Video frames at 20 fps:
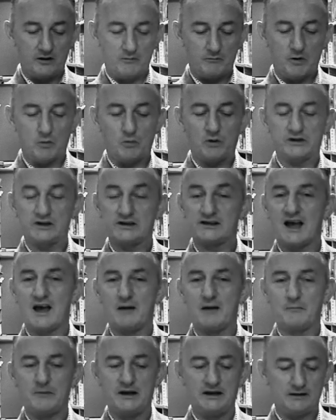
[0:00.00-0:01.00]
but what does
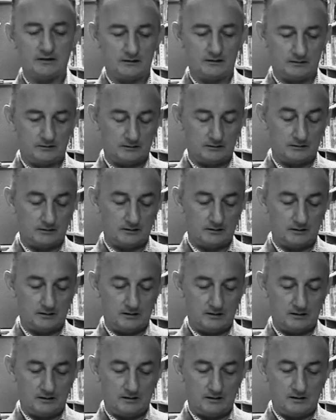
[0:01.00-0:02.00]
that mean?
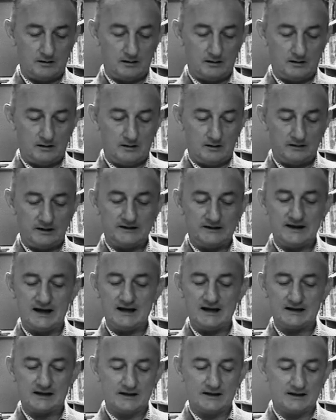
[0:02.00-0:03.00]
The
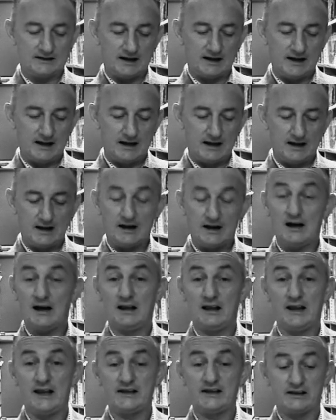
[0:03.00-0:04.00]
date and the day,
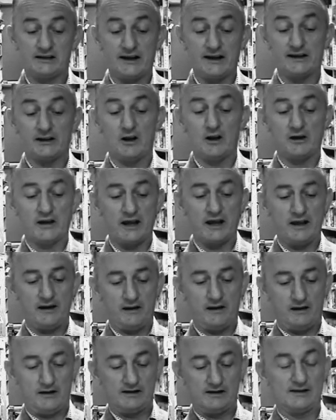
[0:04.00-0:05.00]
allegedly unlucky,
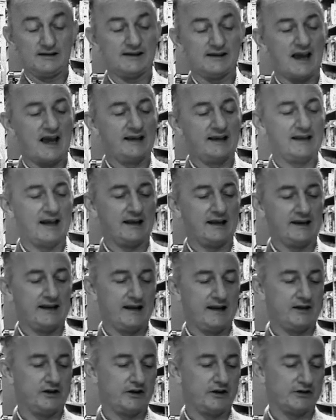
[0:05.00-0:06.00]
sad
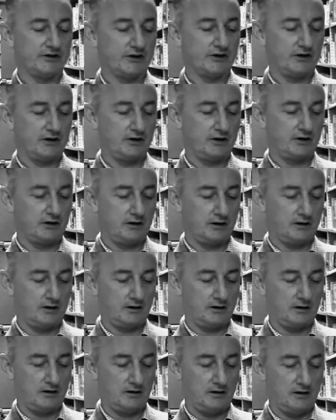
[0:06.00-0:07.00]
alligators.
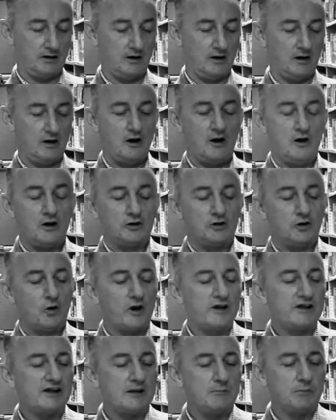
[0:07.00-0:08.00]

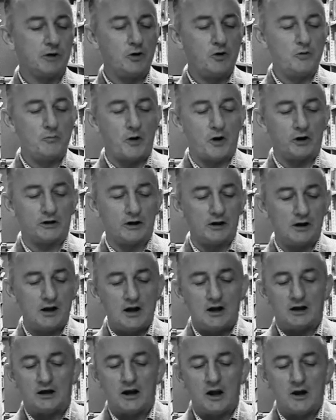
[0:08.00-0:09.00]
Noisy blue bottle,
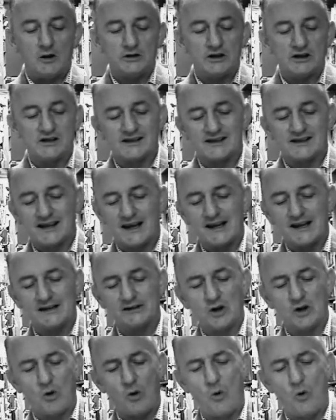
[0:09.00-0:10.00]
loudest thing
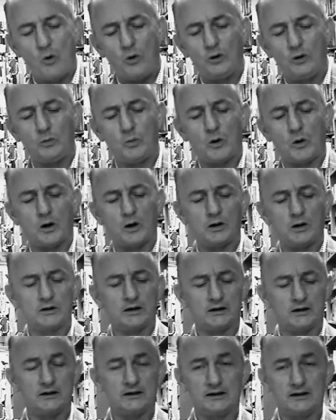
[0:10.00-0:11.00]
in the whole
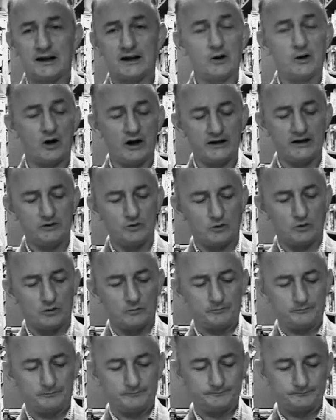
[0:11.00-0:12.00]
world, cannot ignore him.